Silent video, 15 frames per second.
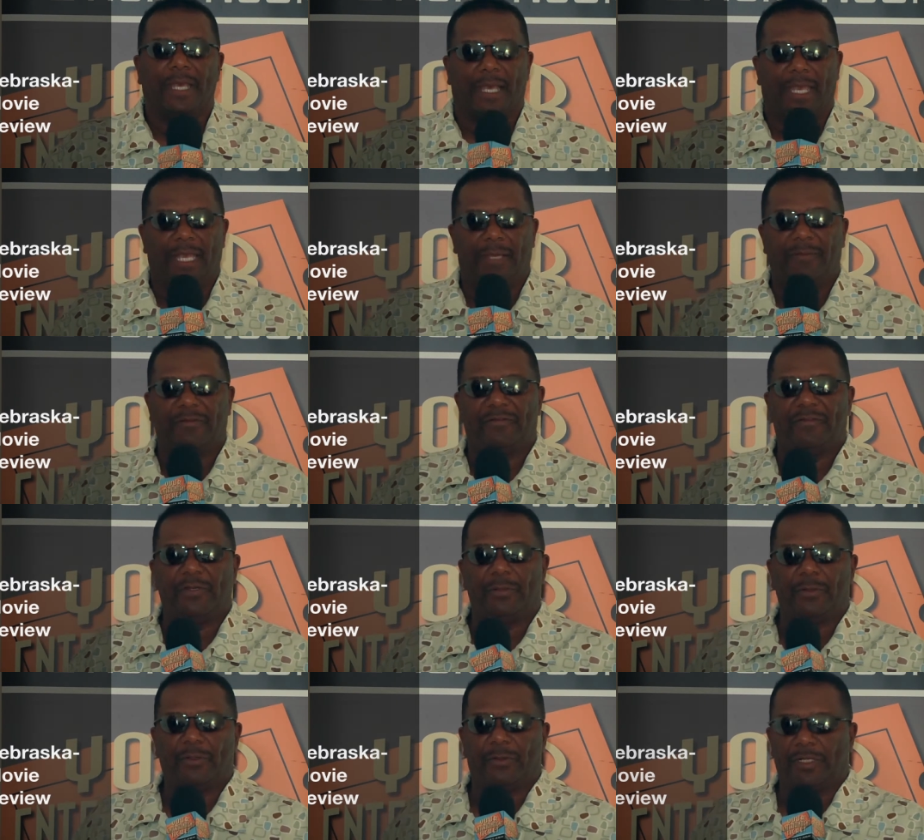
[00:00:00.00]
I am a
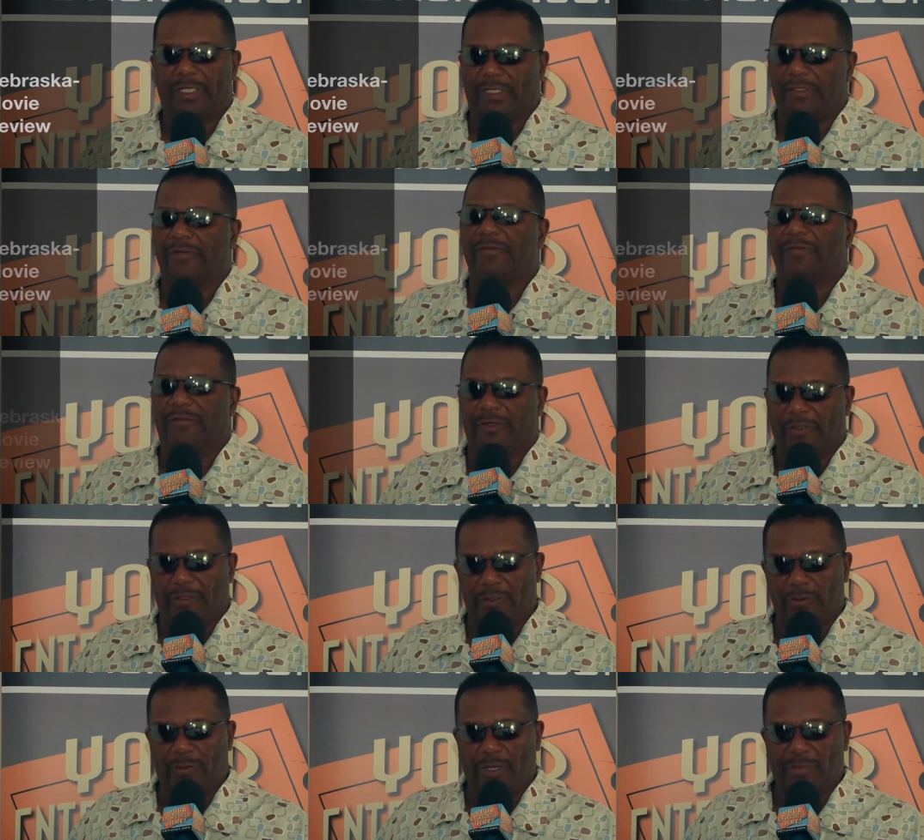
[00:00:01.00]
film critic for
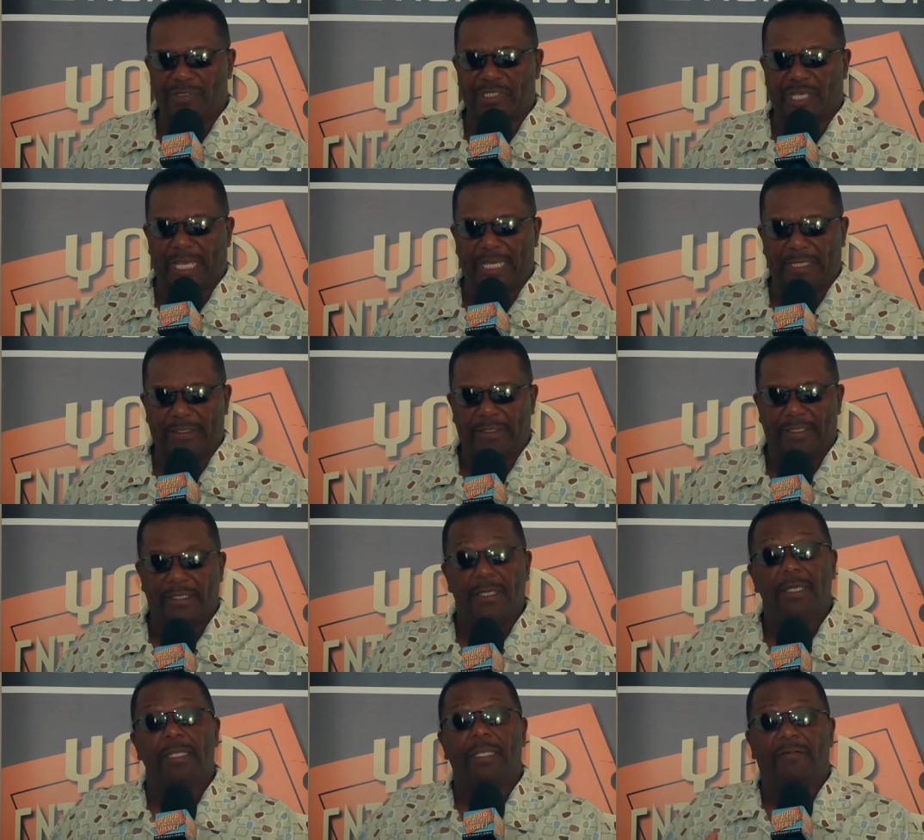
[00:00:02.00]
this website.
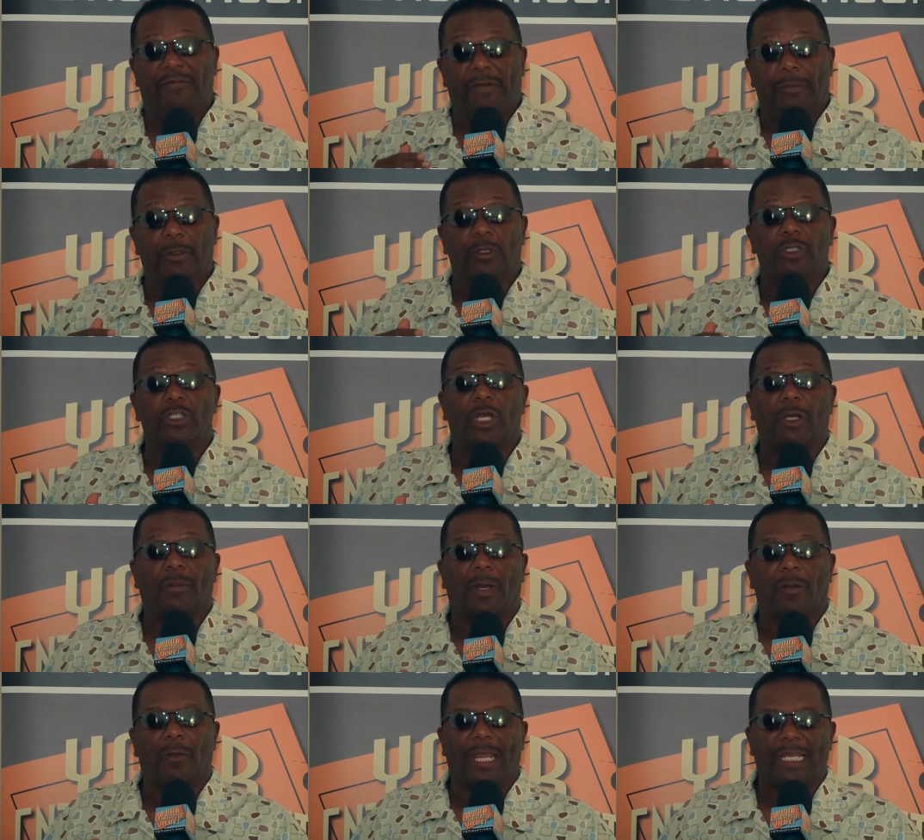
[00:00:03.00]
The film I'm going to talk
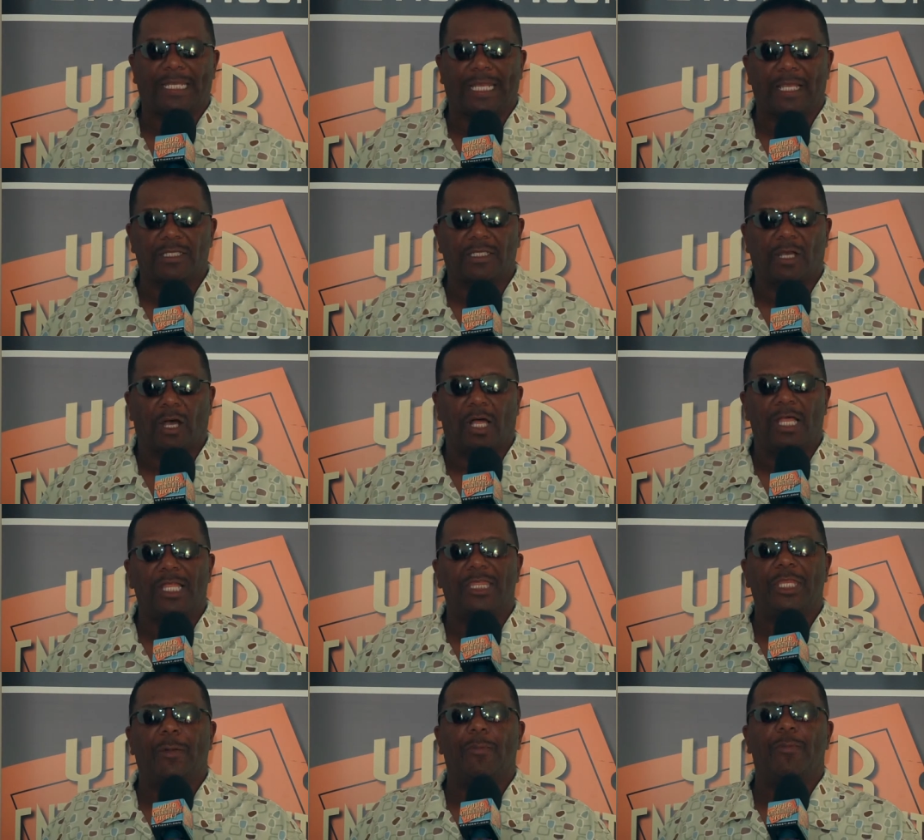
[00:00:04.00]
about right now is called
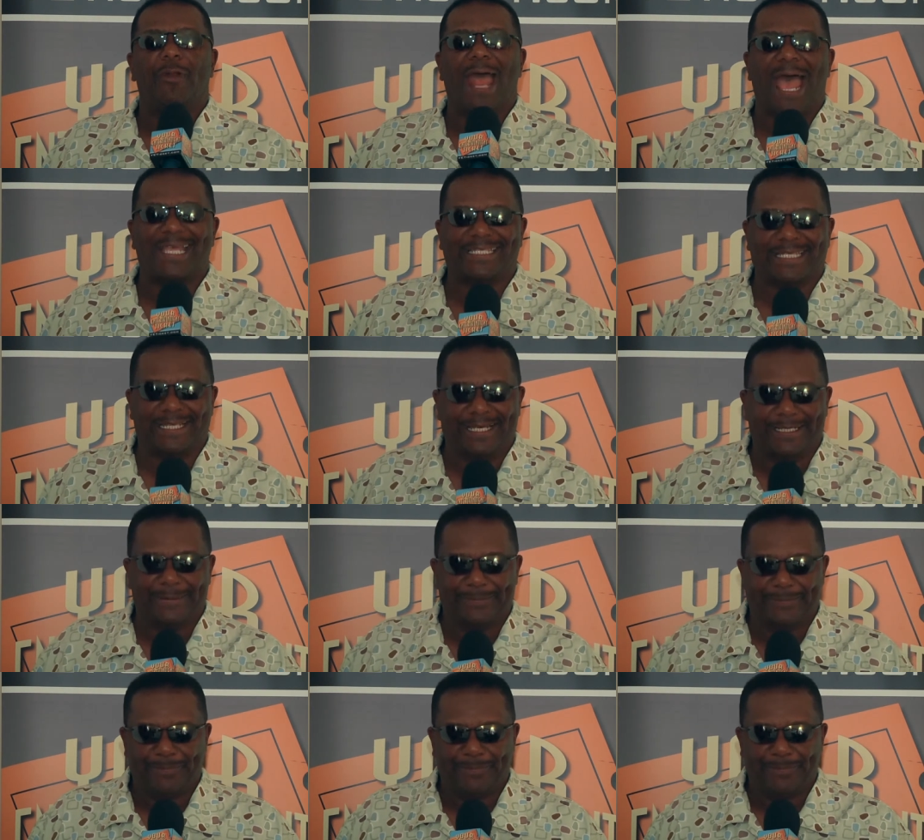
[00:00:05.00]
Nebraska.